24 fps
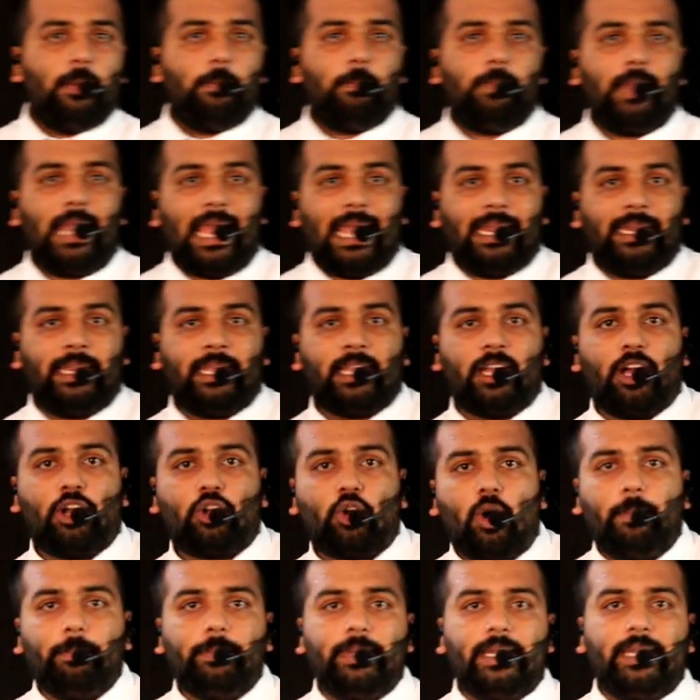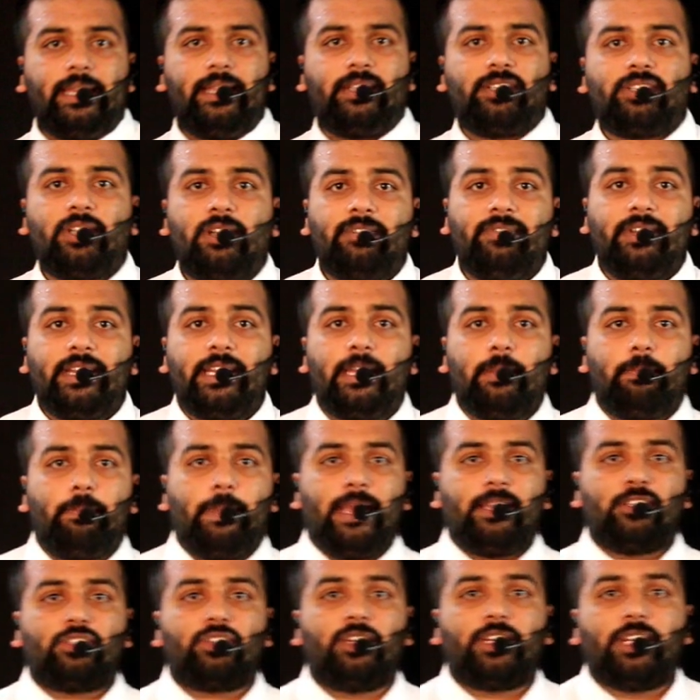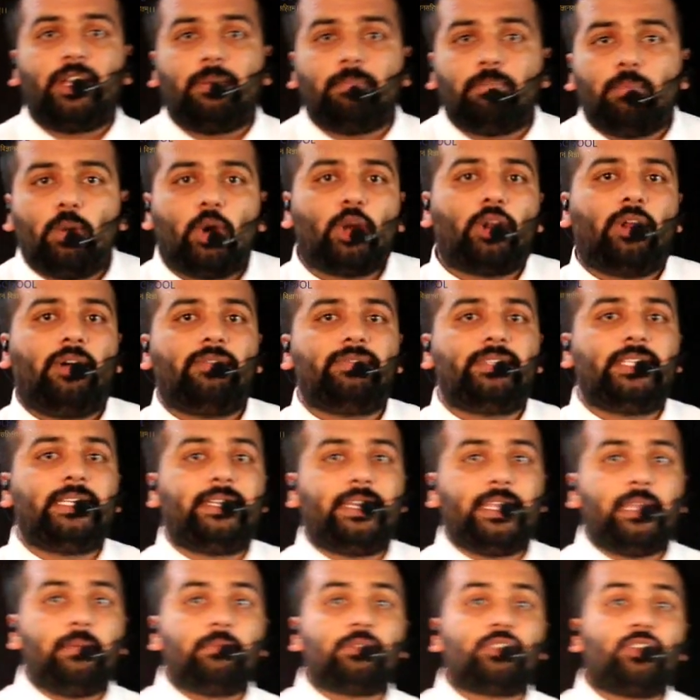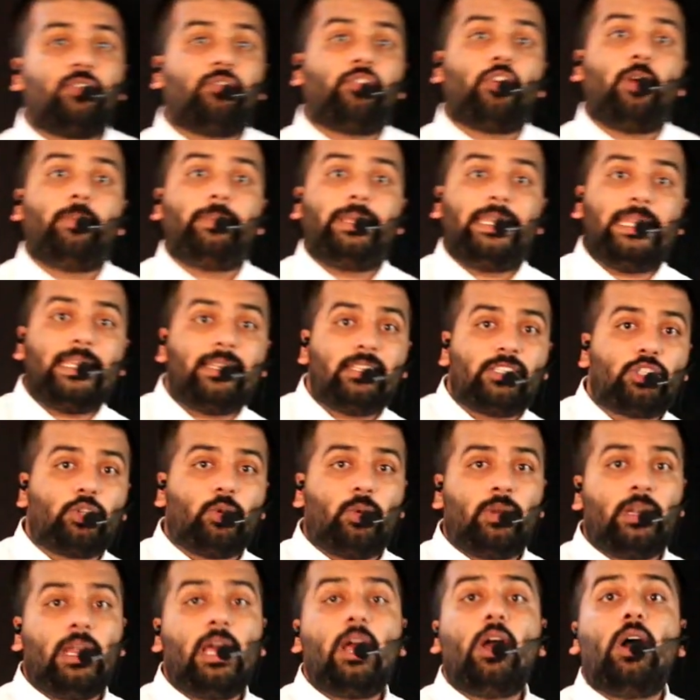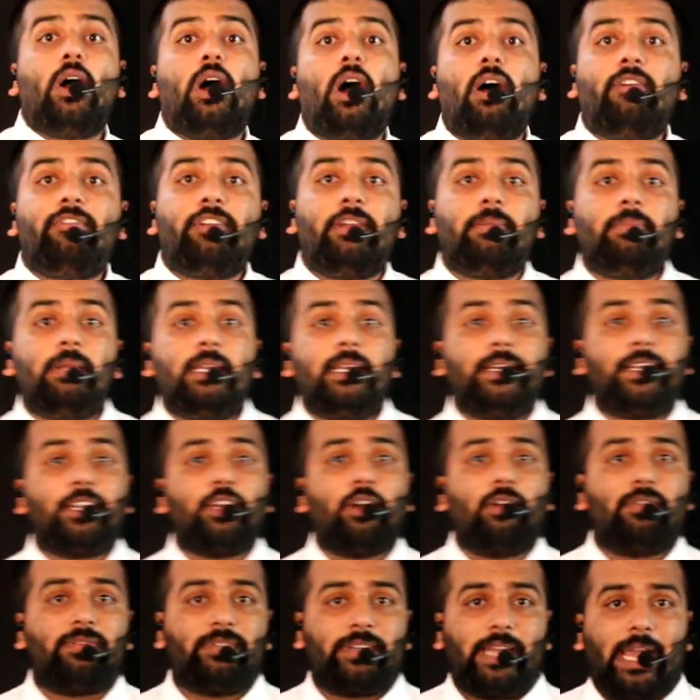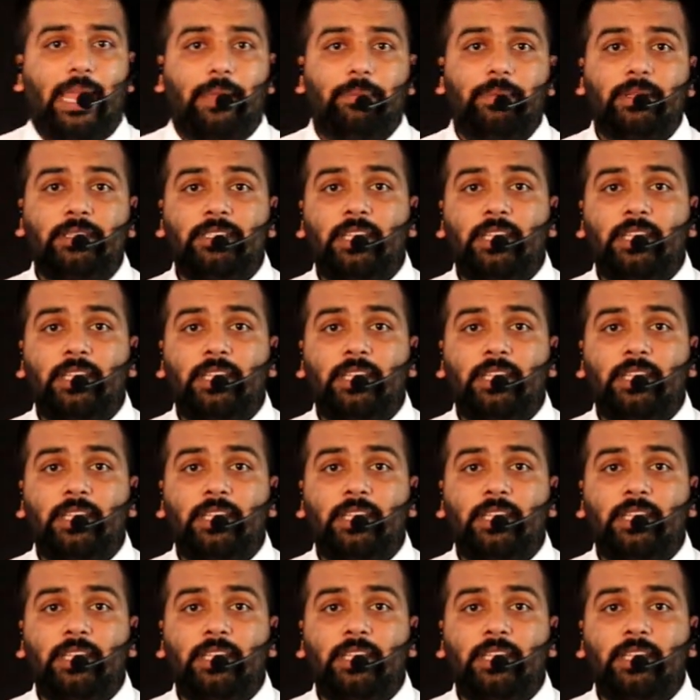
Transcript: Planning a combination, it depends on number of the teams from each zone, availability of time.